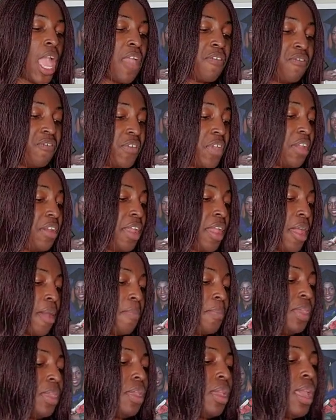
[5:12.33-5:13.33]
Very
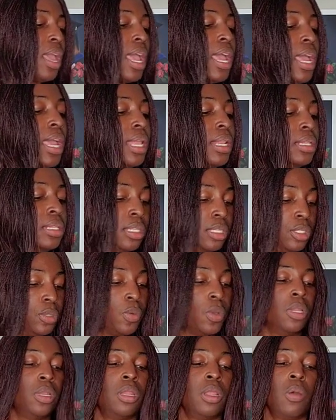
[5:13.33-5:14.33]
happy. And this
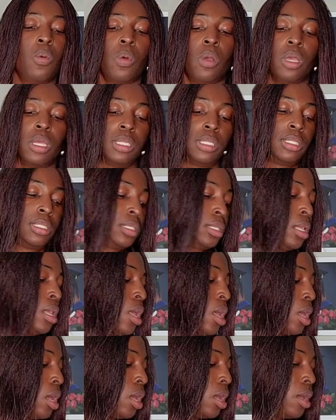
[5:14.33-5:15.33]
one was
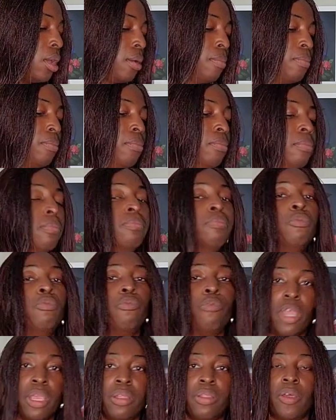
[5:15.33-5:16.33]

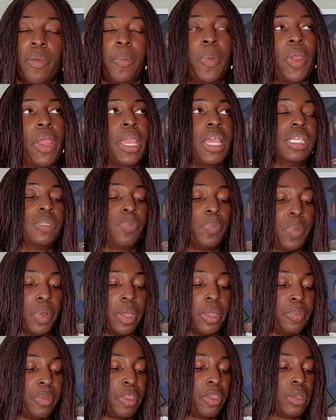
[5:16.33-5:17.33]
regular price,
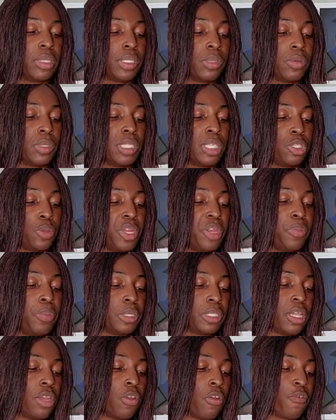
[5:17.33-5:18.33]
but because there was a
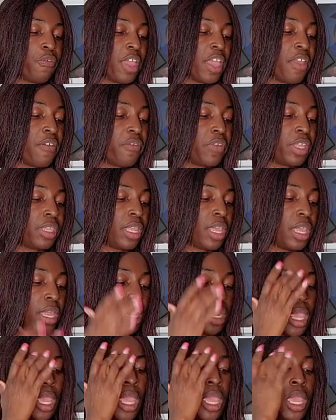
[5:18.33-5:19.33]
20% off
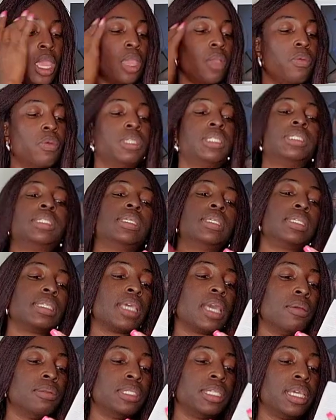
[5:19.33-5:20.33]
everything, it was
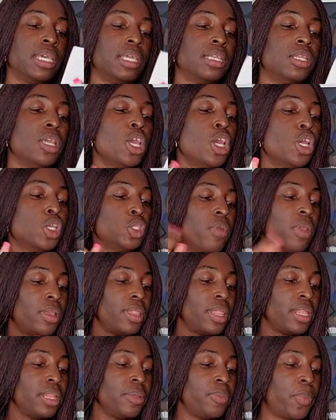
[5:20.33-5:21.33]
discounted.
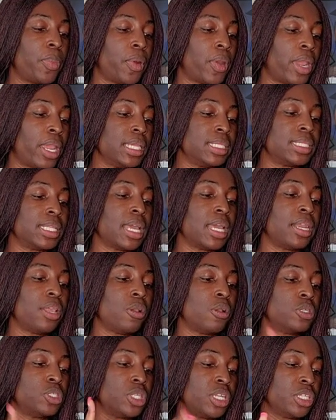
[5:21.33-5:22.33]
Regularly priced at
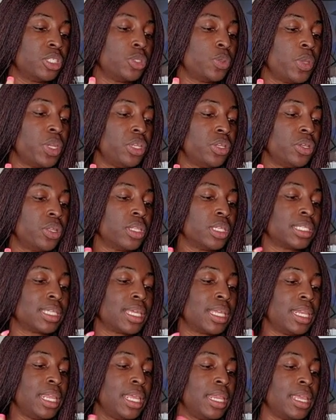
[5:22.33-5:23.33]
$120
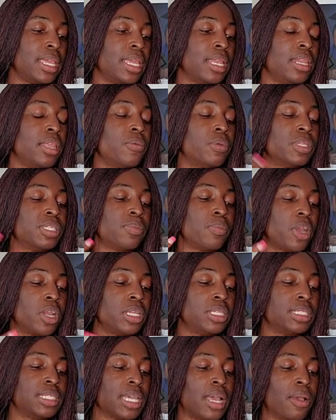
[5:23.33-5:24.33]
Canadian, it was
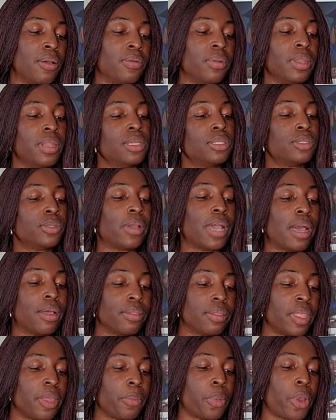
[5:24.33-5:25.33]
marked down to
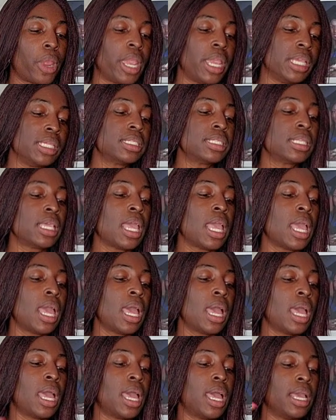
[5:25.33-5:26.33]
outlet price,
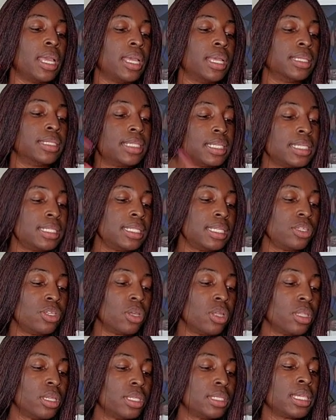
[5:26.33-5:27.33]

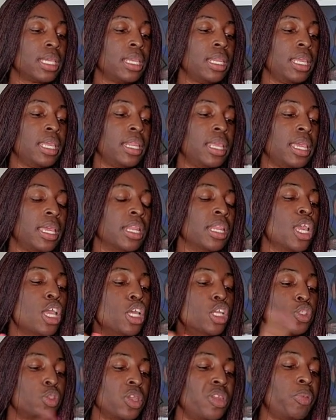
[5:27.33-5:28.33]
$60 Canadian,
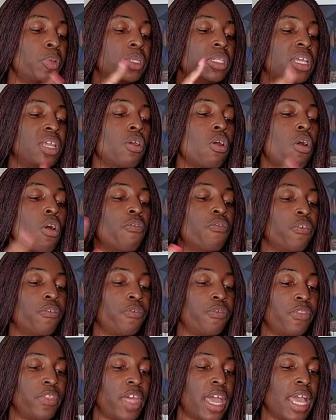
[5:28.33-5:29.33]
20% off
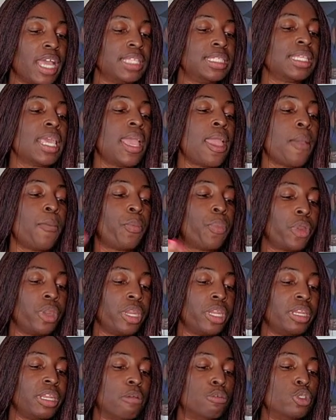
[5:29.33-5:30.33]
of that. Brought
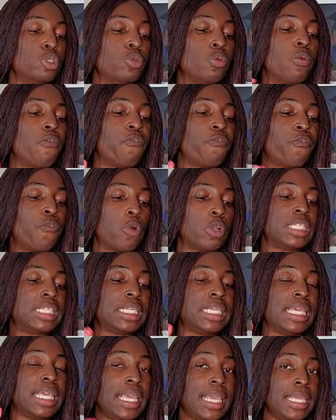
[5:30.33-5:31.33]
it down to
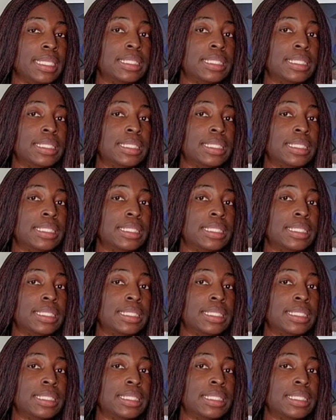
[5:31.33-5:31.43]
$48,